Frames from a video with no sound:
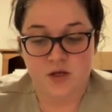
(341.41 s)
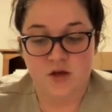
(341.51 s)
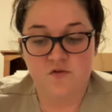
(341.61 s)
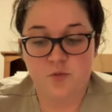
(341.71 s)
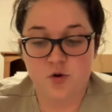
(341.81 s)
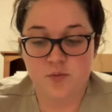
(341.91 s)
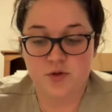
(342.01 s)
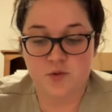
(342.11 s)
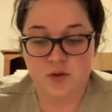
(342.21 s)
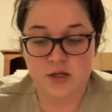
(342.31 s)
If born
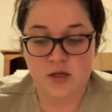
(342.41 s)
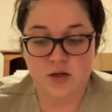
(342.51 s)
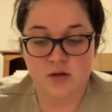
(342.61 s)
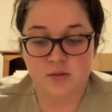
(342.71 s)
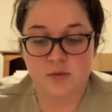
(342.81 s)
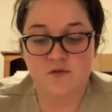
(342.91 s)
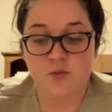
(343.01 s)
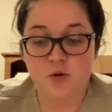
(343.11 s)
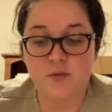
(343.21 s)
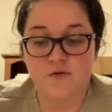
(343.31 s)

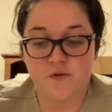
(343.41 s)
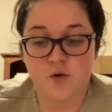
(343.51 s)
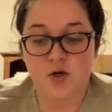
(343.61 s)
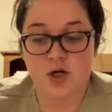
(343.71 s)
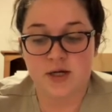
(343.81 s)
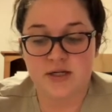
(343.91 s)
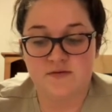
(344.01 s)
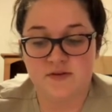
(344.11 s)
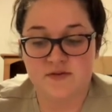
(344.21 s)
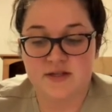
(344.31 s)
before
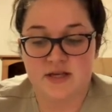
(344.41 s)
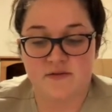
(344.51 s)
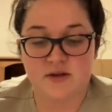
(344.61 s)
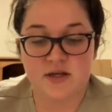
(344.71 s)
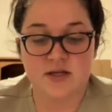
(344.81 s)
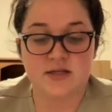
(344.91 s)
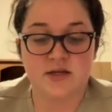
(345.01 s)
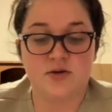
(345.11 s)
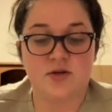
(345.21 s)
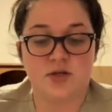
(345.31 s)
1957,
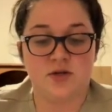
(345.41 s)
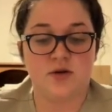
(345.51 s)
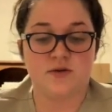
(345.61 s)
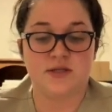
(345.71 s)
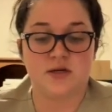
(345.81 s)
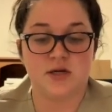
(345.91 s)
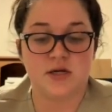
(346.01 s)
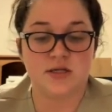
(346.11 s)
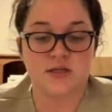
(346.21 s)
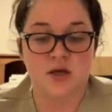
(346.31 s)
consider the 2-dose
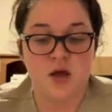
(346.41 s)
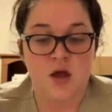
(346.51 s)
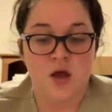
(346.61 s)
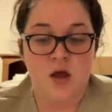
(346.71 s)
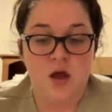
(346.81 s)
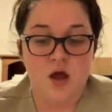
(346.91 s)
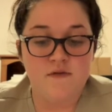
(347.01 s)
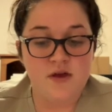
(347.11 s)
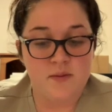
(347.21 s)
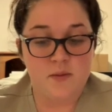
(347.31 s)
series
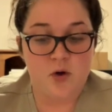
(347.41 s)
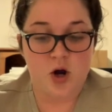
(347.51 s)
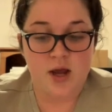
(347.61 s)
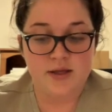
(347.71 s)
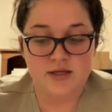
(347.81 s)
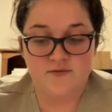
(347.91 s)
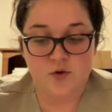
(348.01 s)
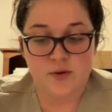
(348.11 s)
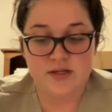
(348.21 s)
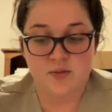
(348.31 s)
of MMR at least
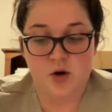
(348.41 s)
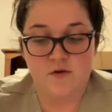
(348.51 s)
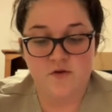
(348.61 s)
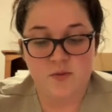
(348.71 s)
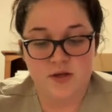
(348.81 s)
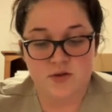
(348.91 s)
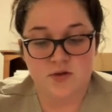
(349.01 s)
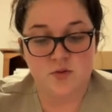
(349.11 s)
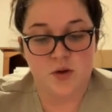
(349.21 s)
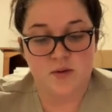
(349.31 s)
4 weeks apart for measles
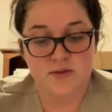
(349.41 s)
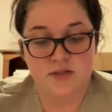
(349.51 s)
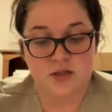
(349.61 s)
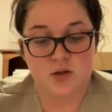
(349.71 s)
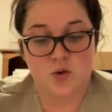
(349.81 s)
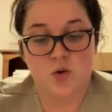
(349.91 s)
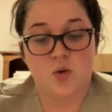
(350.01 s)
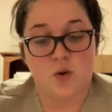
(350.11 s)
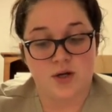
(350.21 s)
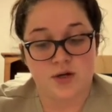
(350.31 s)
or mumps, or
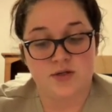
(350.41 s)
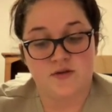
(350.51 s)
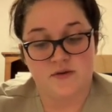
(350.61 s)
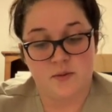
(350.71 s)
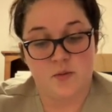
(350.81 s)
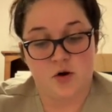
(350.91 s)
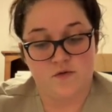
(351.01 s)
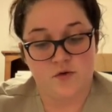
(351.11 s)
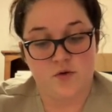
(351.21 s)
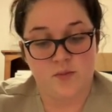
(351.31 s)
1 dose of MMR
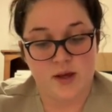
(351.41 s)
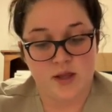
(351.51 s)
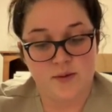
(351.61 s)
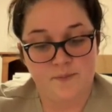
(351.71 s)
for rubella.